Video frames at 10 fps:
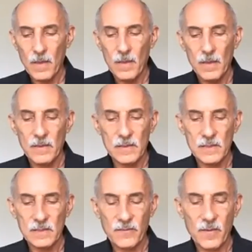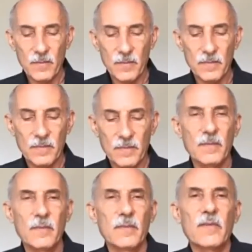This is from
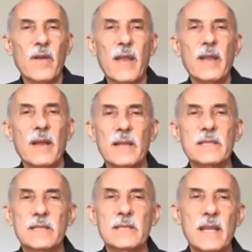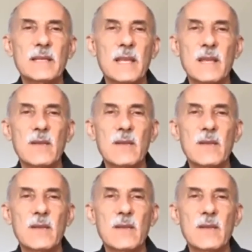Frank Ostaseski,